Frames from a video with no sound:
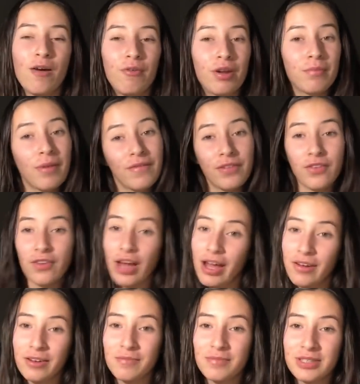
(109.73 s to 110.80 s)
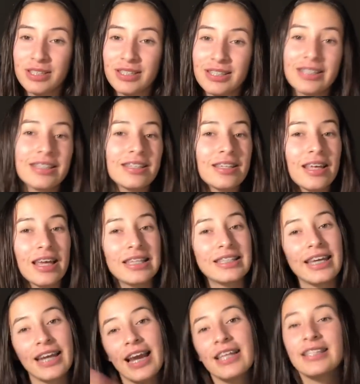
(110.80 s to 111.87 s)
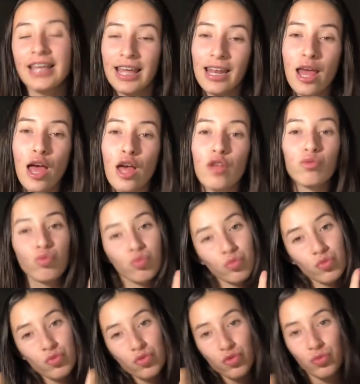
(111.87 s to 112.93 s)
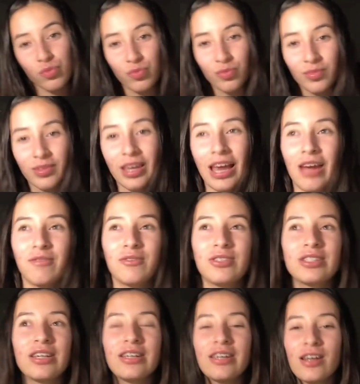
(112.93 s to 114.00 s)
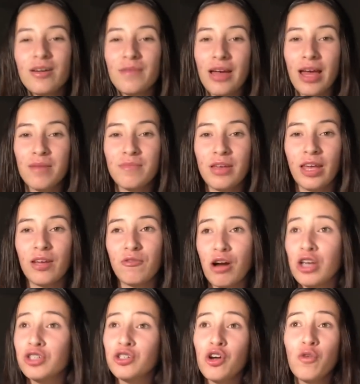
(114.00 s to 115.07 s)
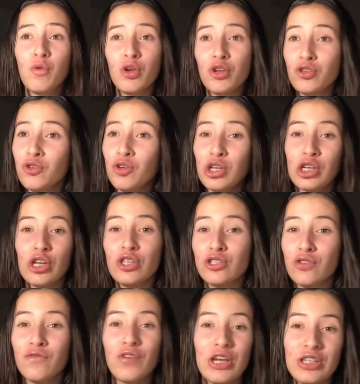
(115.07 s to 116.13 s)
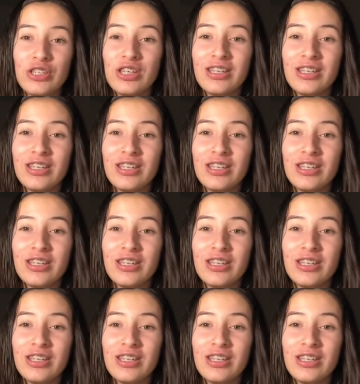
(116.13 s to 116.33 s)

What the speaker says: one of my favorite items. 10 out of 10. Everyone's gonna get on my head and be like, why is she already doing kissy faces?